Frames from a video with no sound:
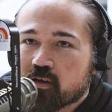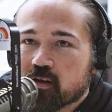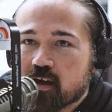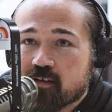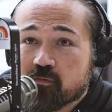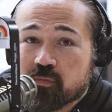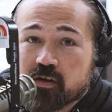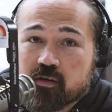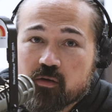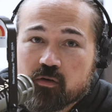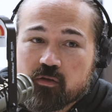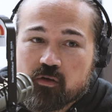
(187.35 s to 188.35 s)
and I haven't been
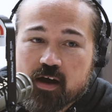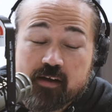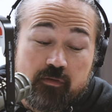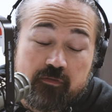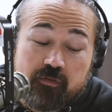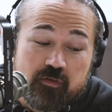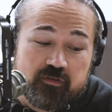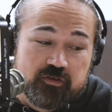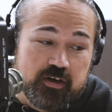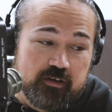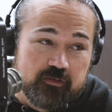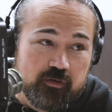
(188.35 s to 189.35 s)
in Oklahoma. I refuse to
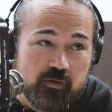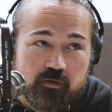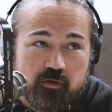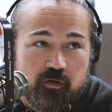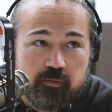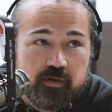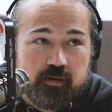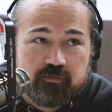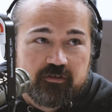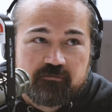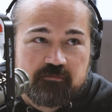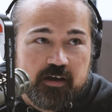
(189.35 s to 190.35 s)
chase in Oklahoma. I'm
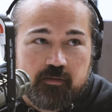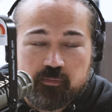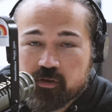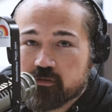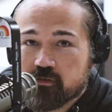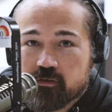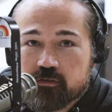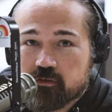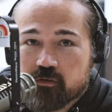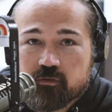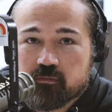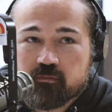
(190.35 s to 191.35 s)
just not. The place is a
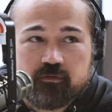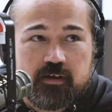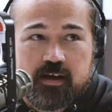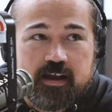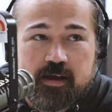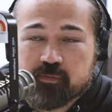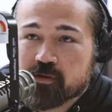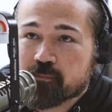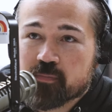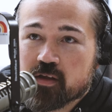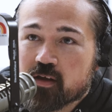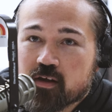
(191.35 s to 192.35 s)
zoo. It's not
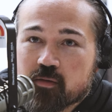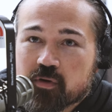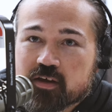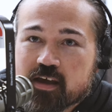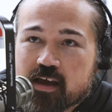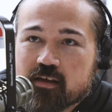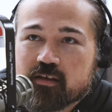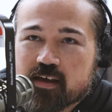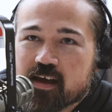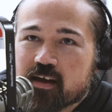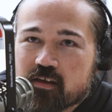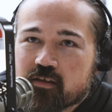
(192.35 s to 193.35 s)
happening. But
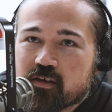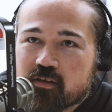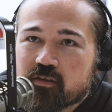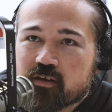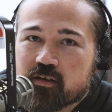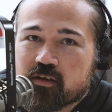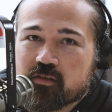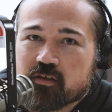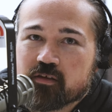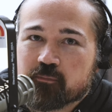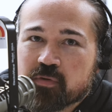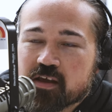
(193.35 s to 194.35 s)
in
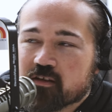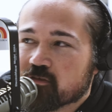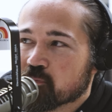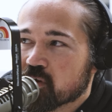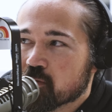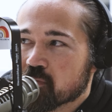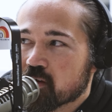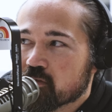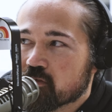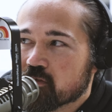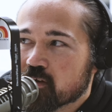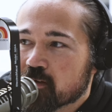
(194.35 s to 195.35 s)
the peak spring
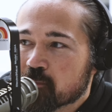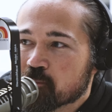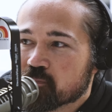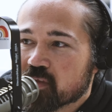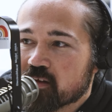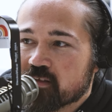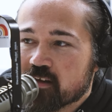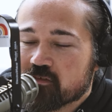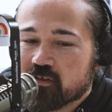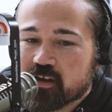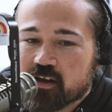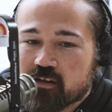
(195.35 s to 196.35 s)
months, it
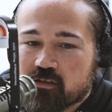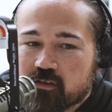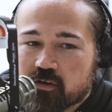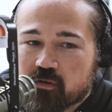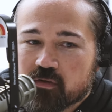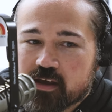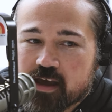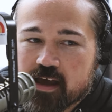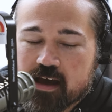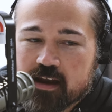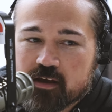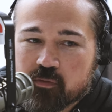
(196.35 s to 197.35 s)
tends to get a little
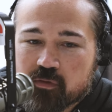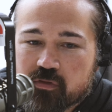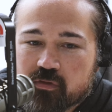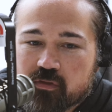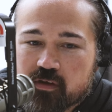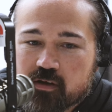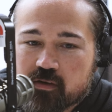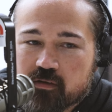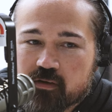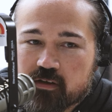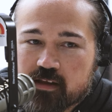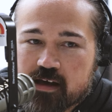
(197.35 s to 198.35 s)
chaotic with a
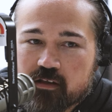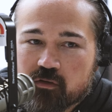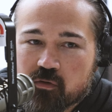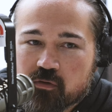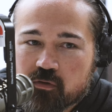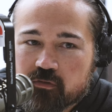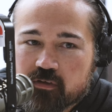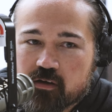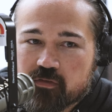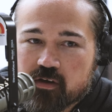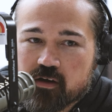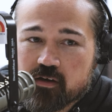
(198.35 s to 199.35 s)
lot of locals
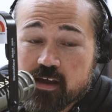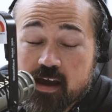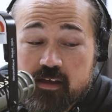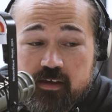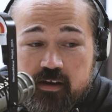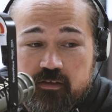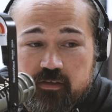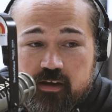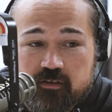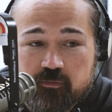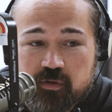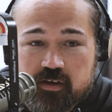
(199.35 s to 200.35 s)
out there. And
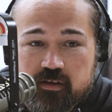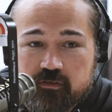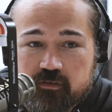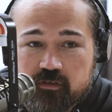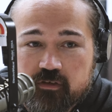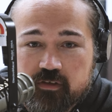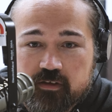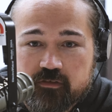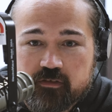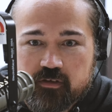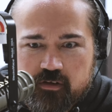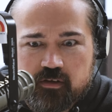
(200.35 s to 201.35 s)
that is a big concern. That's